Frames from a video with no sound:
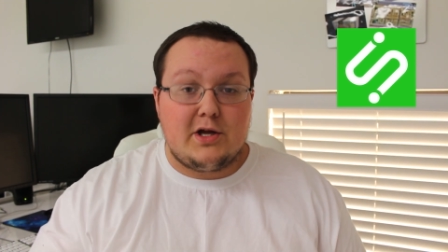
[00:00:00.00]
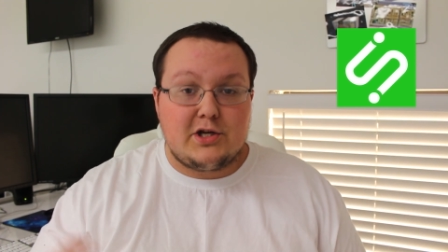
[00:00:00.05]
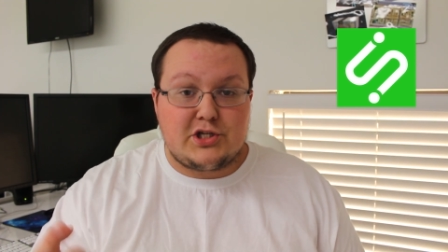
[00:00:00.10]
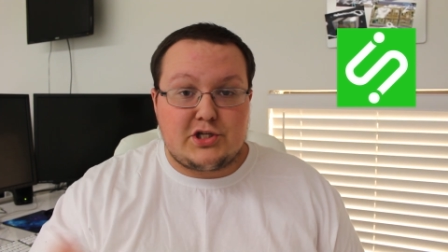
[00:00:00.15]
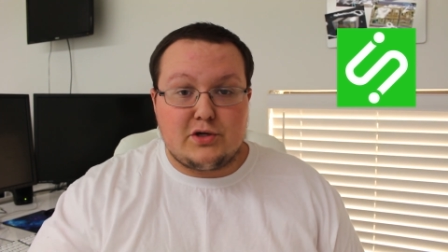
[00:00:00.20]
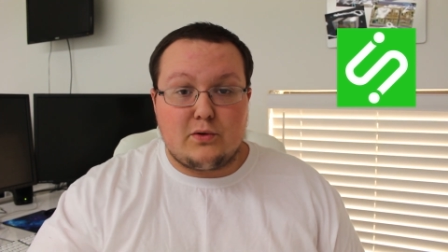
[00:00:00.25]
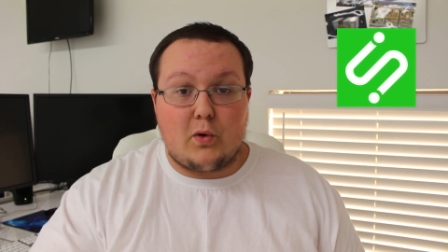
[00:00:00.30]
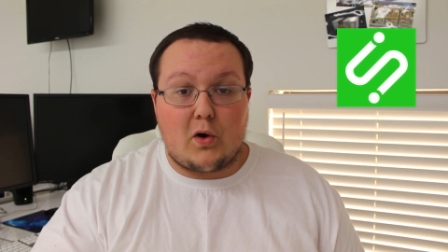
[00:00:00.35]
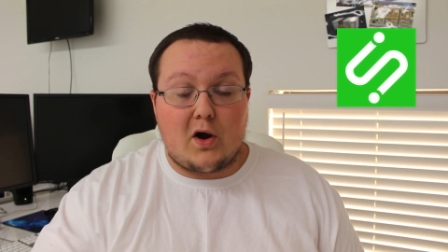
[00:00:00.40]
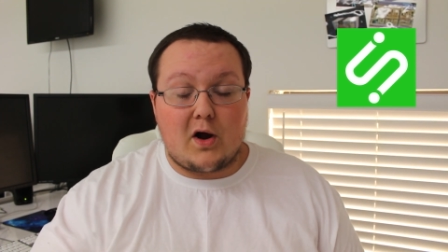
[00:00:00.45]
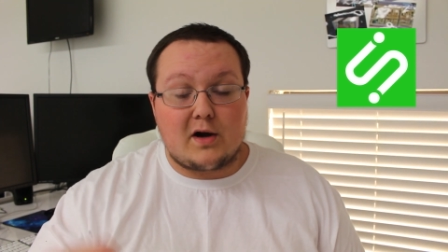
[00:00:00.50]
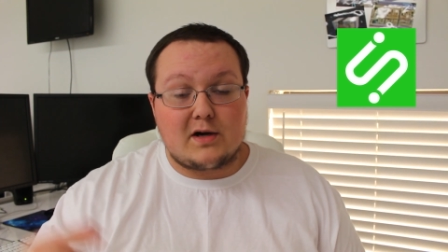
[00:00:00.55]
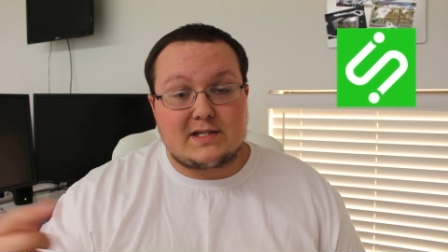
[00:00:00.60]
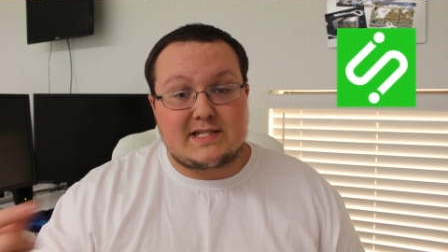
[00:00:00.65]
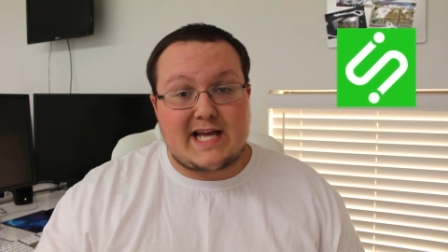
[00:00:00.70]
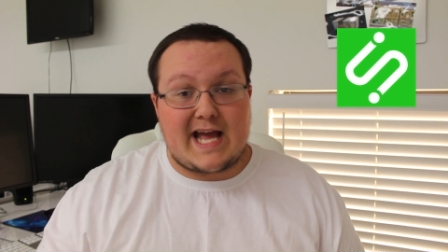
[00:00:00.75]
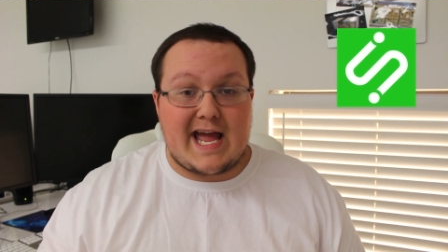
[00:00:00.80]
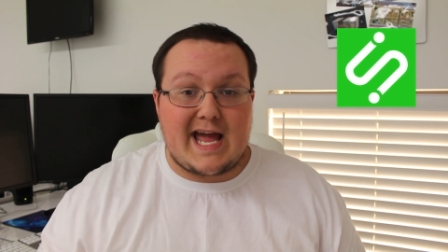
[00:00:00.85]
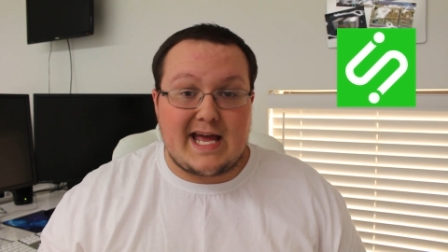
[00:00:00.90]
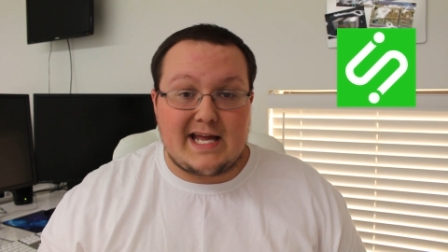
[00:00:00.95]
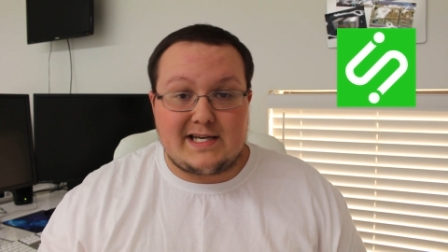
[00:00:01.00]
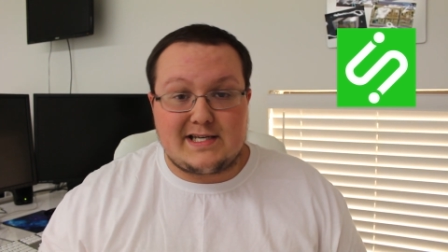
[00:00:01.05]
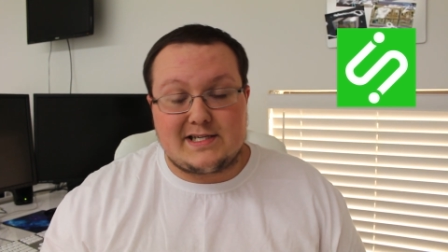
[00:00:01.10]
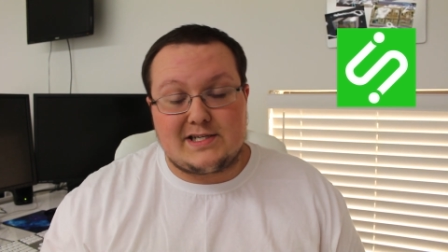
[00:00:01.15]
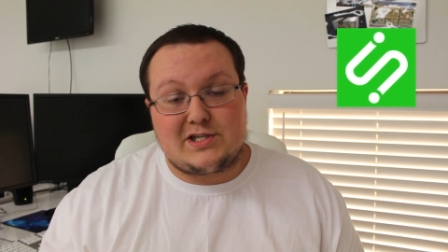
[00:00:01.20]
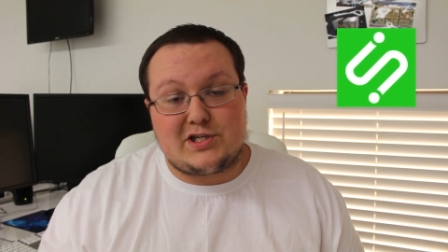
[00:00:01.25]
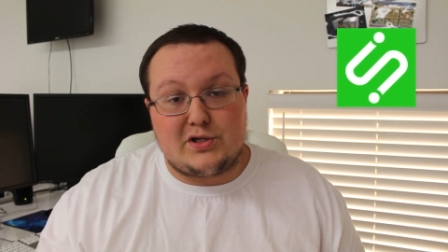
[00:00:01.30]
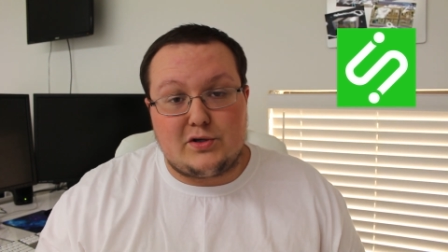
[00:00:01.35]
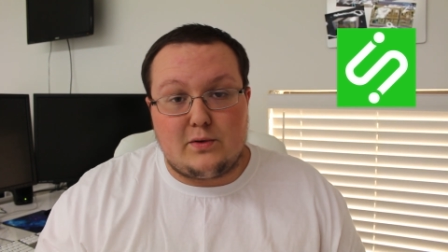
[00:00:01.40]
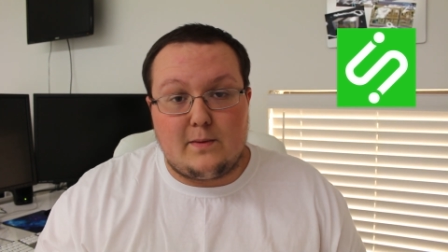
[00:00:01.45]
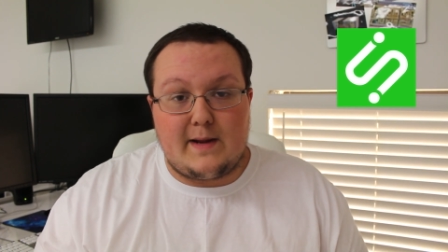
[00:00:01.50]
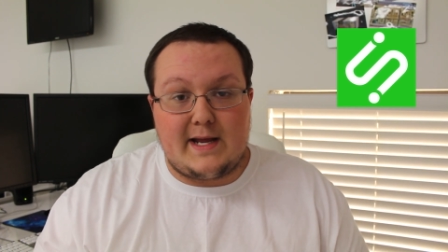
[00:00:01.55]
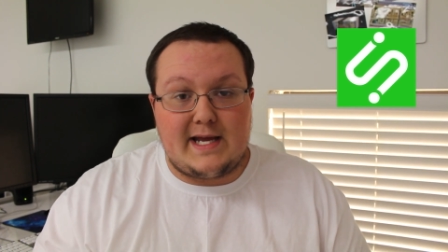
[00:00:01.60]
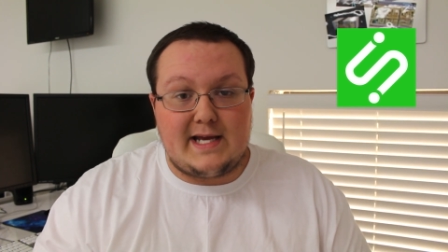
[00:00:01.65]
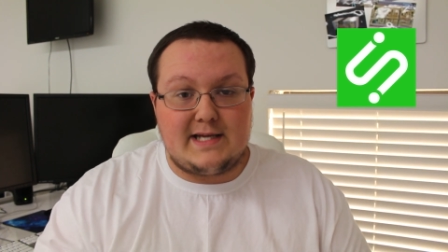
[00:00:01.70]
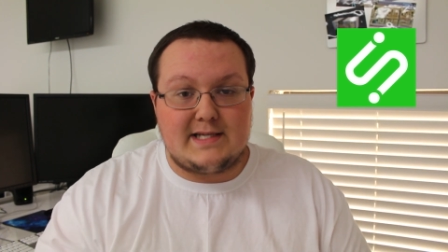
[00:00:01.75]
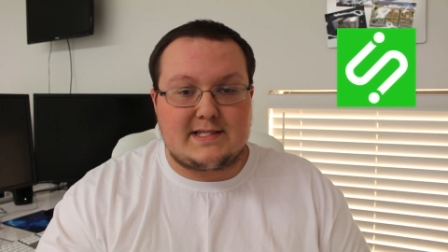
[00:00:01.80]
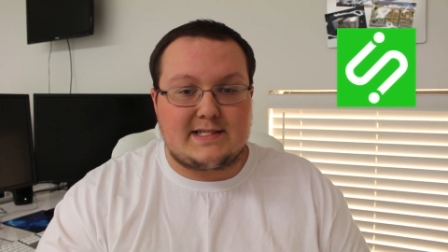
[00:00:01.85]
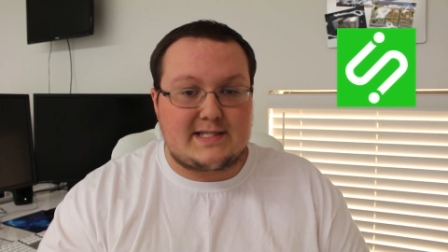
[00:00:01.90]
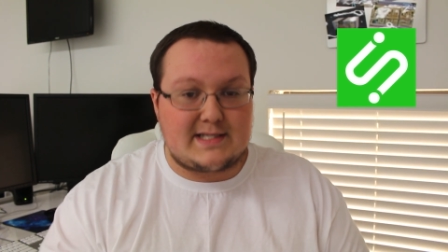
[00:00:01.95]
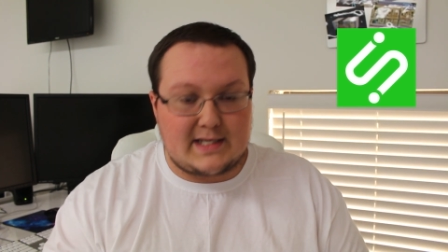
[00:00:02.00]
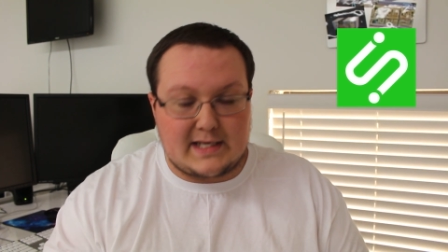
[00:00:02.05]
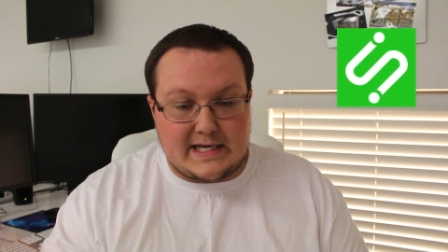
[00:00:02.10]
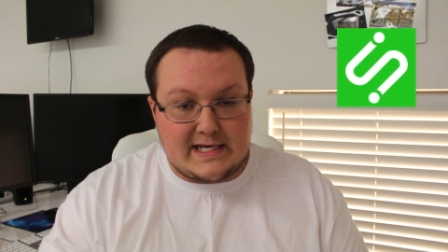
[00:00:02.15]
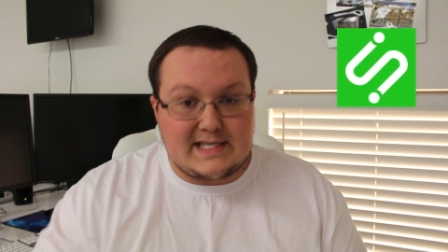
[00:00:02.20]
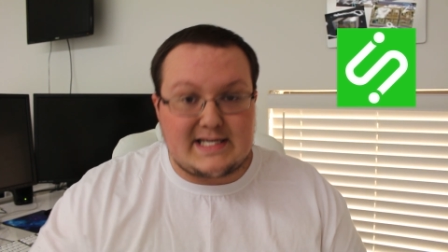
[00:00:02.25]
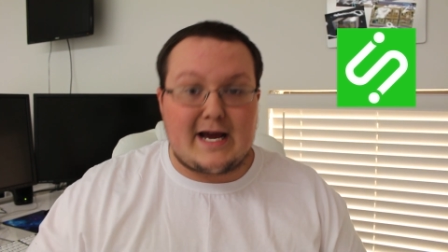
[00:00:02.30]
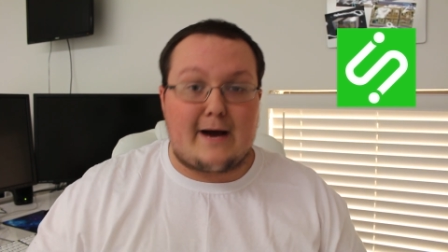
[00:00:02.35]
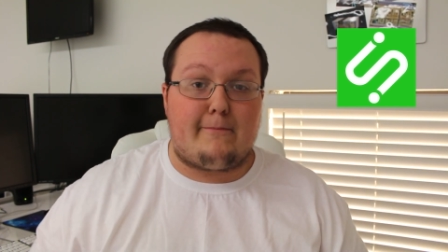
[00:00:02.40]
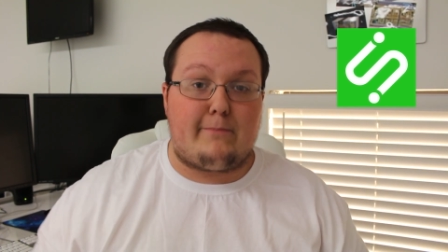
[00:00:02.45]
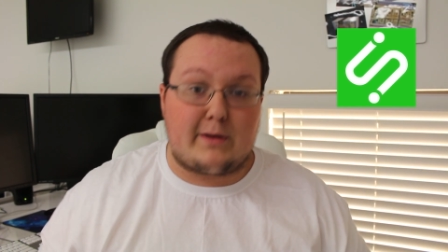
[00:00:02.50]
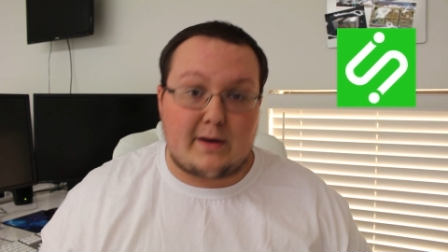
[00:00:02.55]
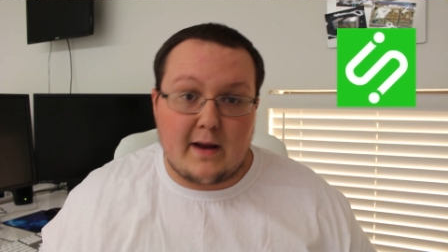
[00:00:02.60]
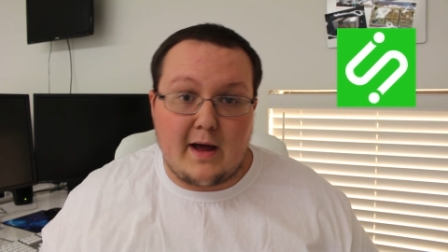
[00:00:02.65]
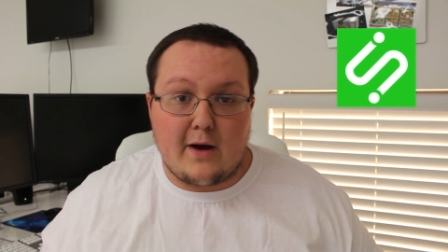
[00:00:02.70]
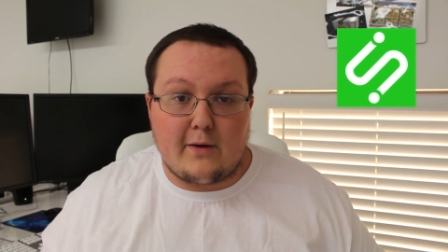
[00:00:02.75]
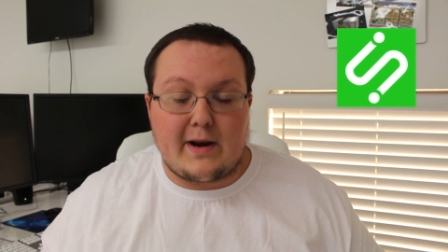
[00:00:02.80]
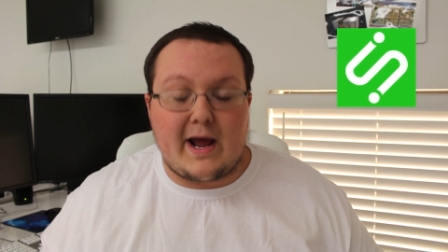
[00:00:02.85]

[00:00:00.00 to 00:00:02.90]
two R's and two E's. It's linked down below.